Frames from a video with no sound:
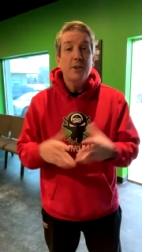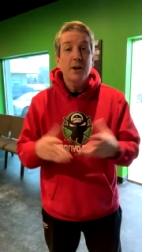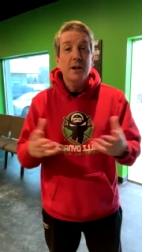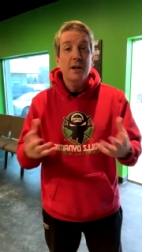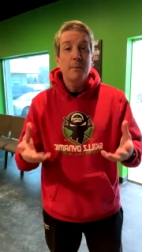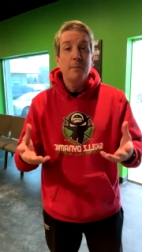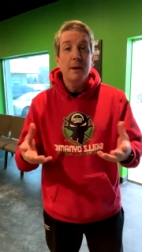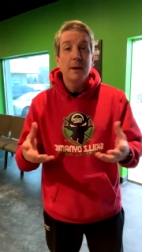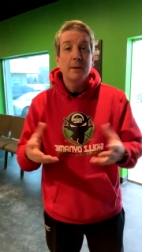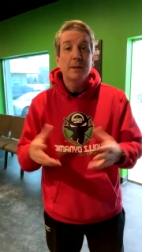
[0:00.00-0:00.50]
They're
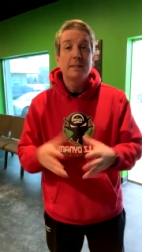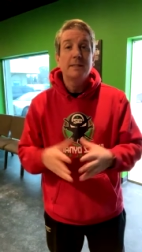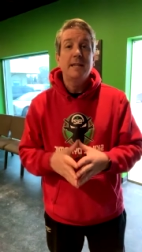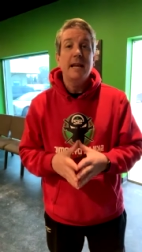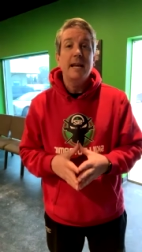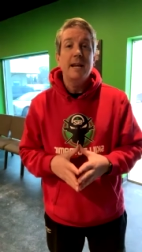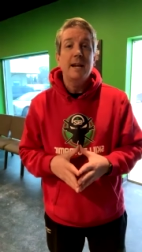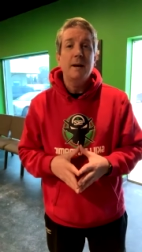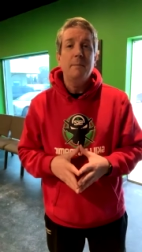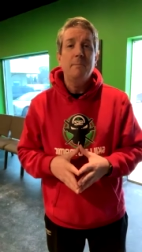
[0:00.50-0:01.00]
going to be able to
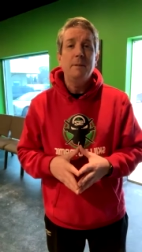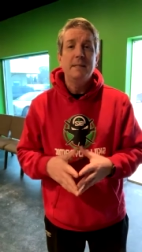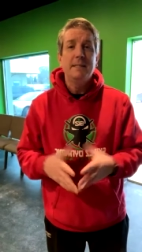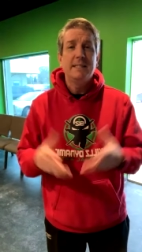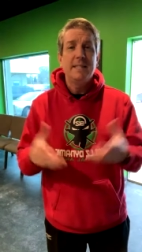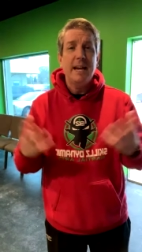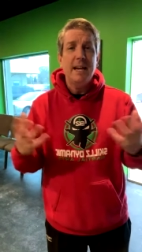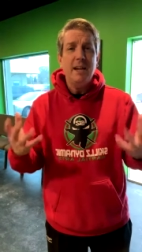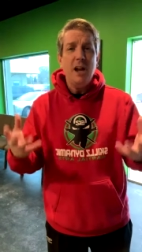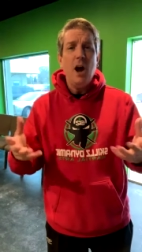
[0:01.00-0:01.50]
stand up and
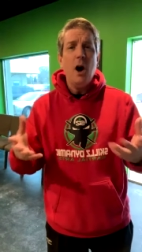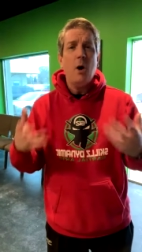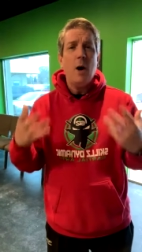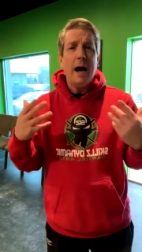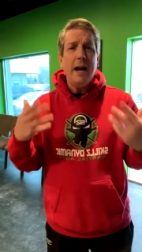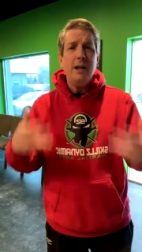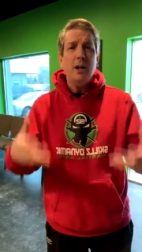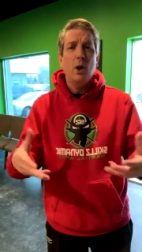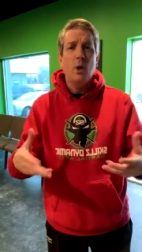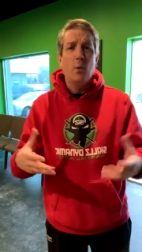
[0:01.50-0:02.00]
say, no,
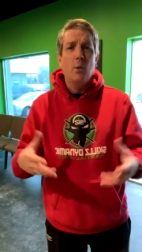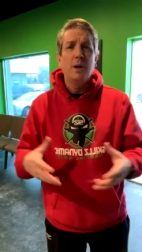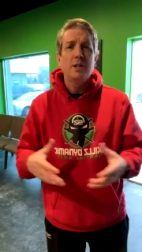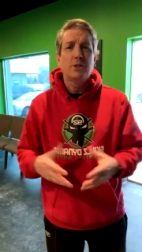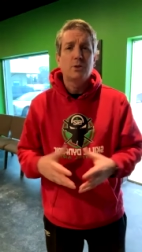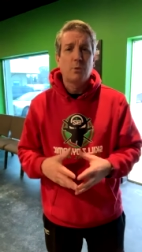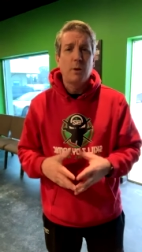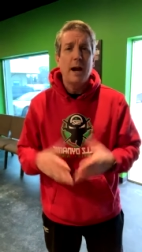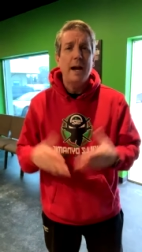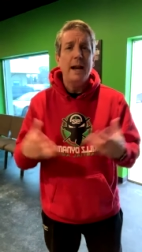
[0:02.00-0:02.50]
I know
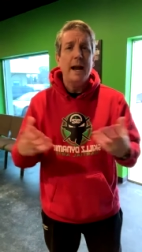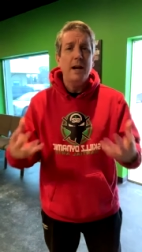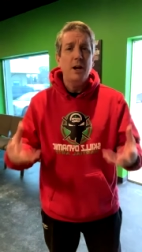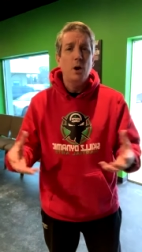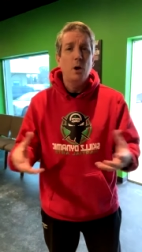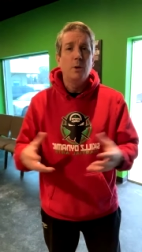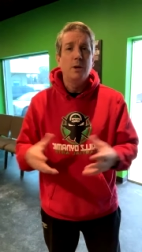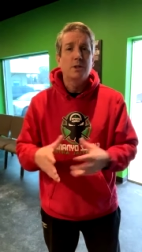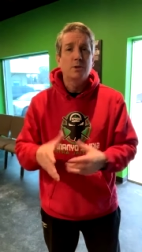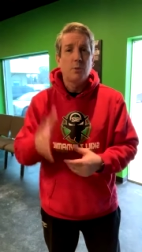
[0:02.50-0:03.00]
what's right. I
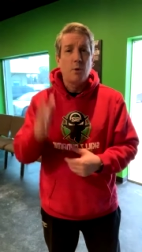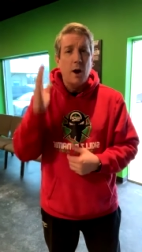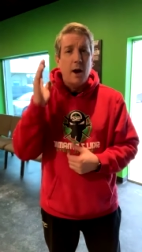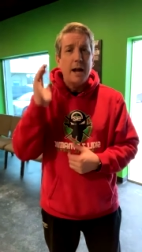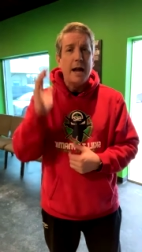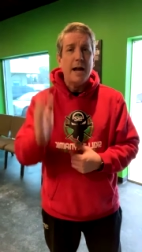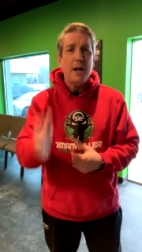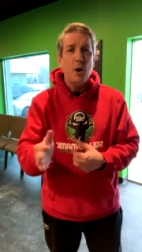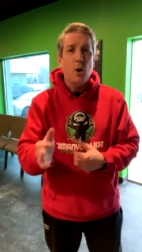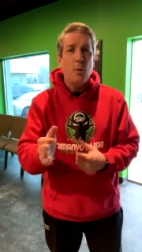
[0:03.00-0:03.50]
know what's
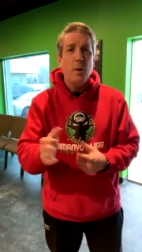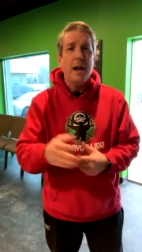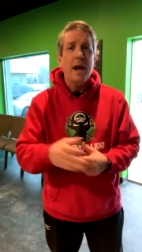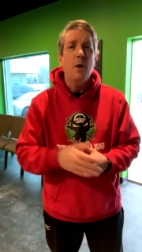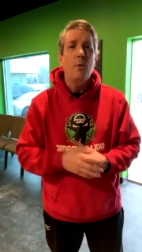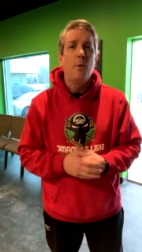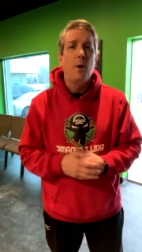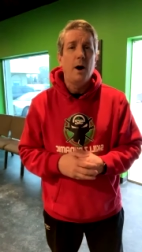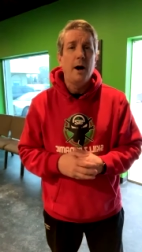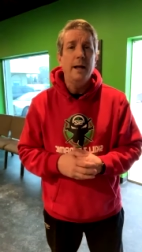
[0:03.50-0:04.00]
wrong. I know what
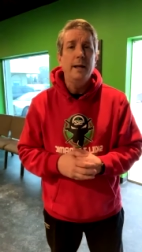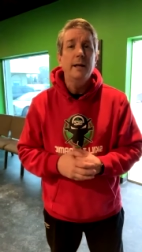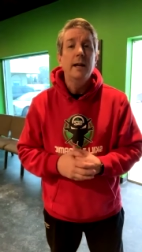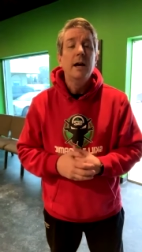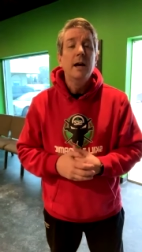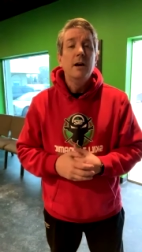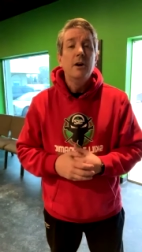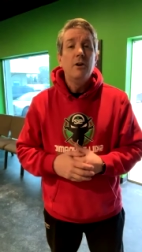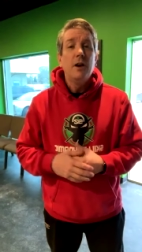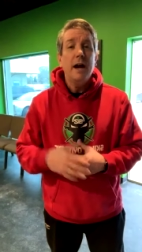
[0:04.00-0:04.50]
I want,
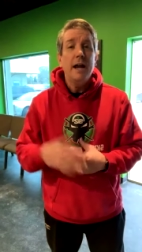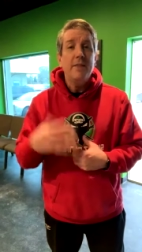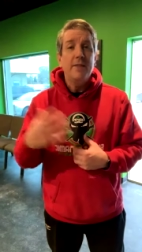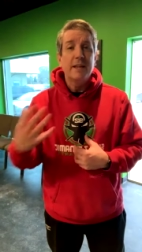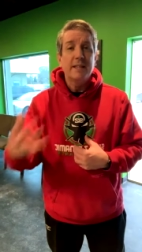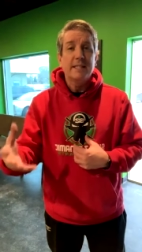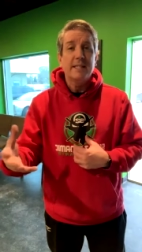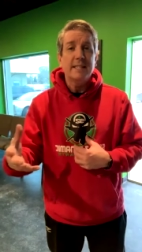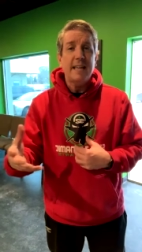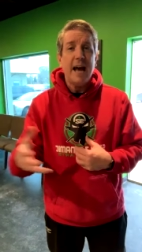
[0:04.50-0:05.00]
right?
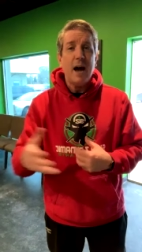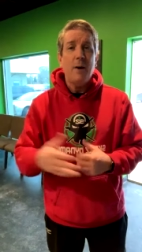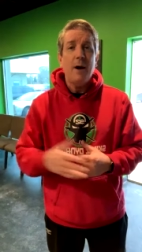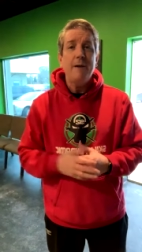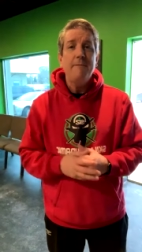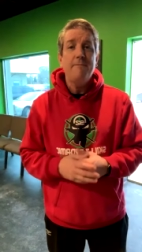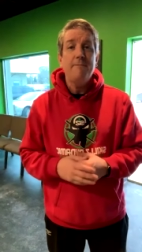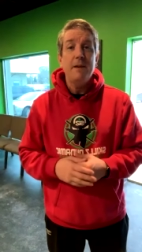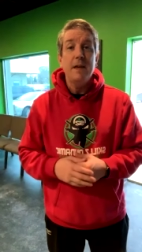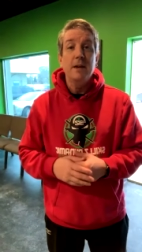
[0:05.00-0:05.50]
This is how
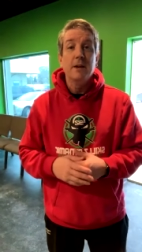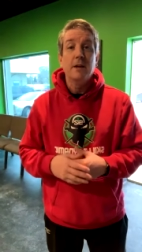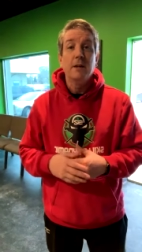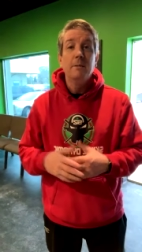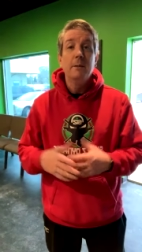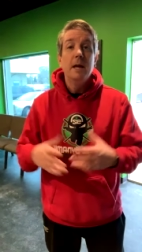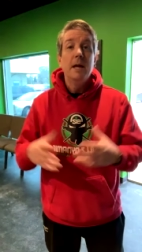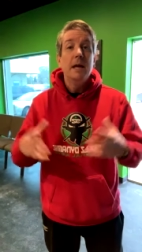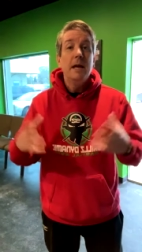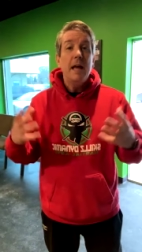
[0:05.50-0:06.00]
I
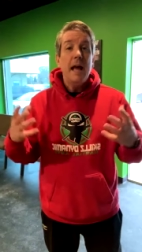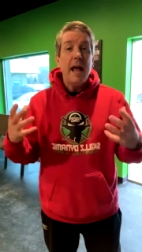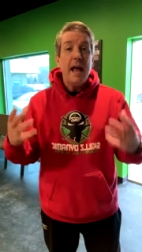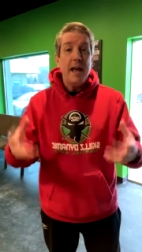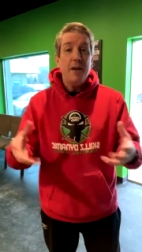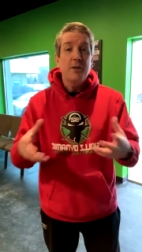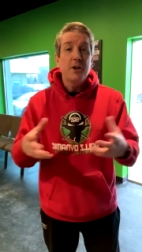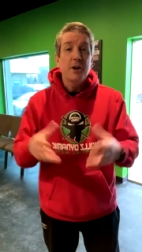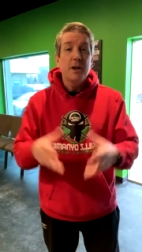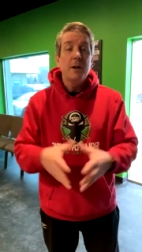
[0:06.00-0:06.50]
feel.
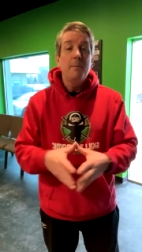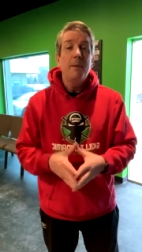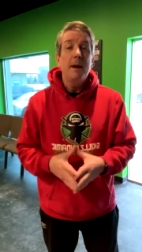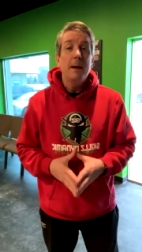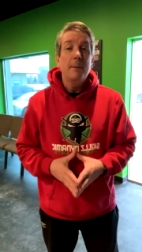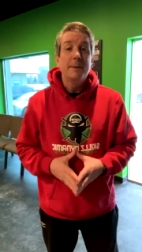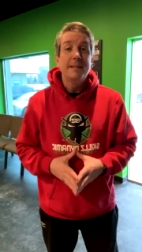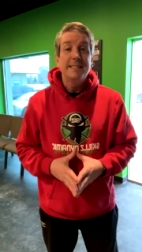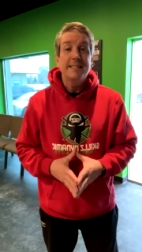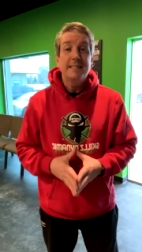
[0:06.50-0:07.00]
And they're going to be
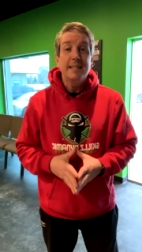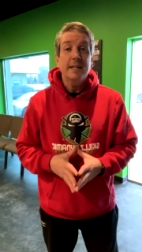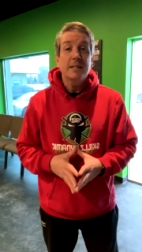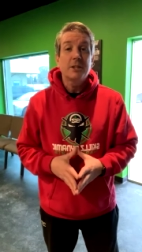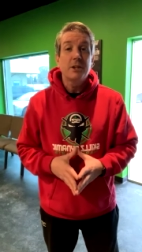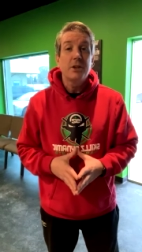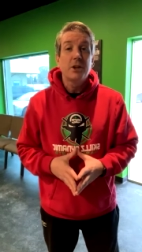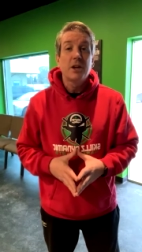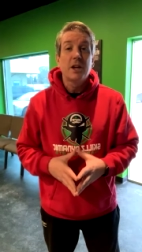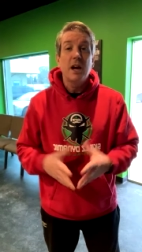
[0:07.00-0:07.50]
able to stick
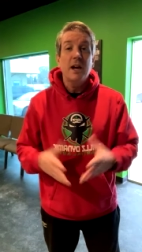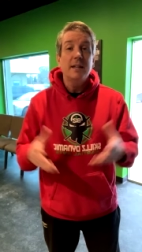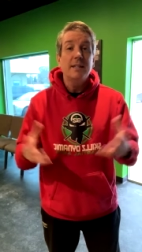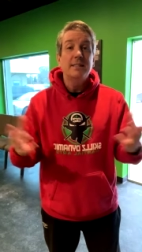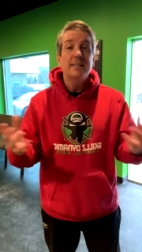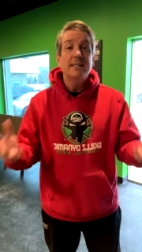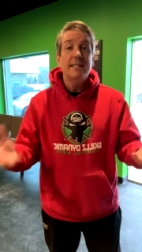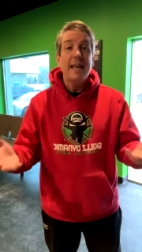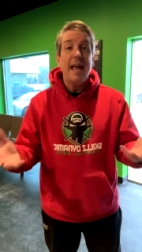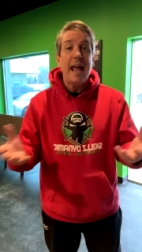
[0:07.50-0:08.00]
to their
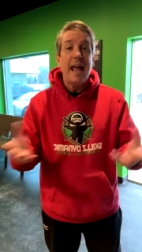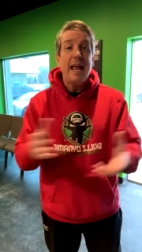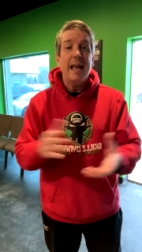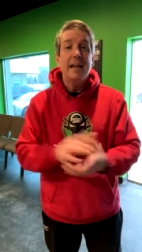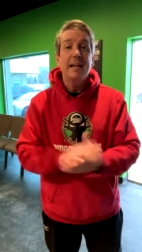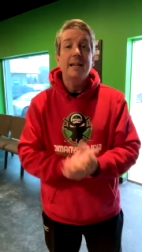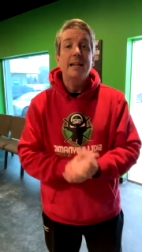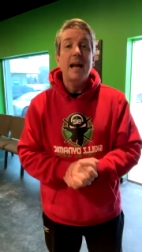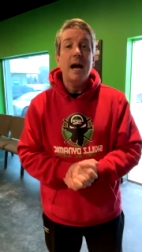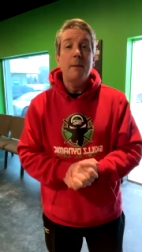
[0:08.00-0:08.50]
guns
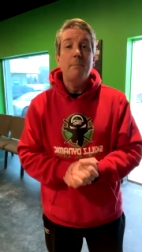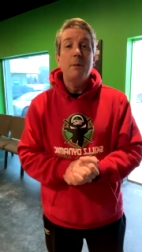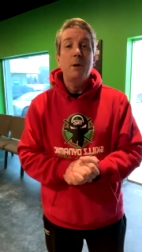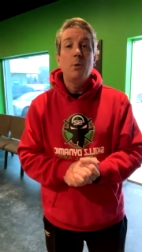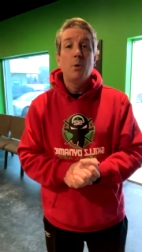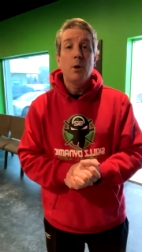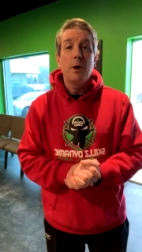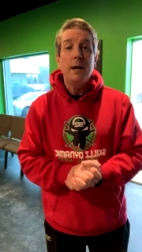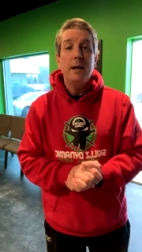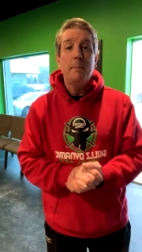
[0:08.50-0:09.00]
and not be
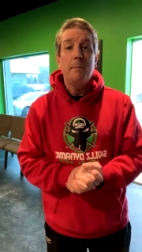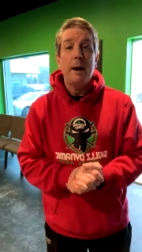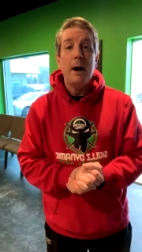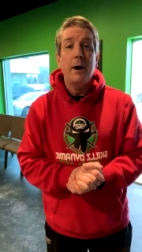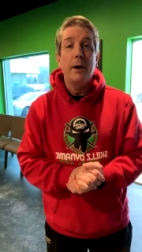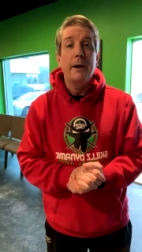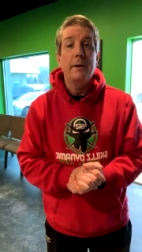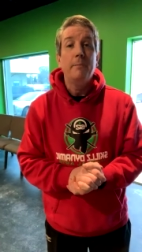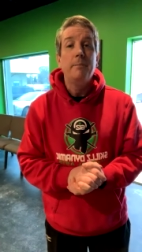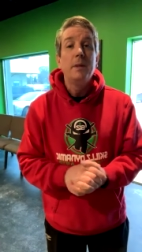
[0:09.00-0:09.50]
worried
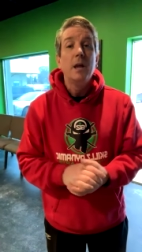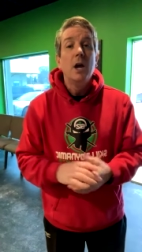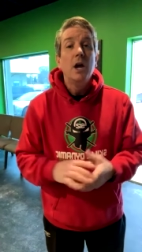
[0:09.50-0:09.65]
about it.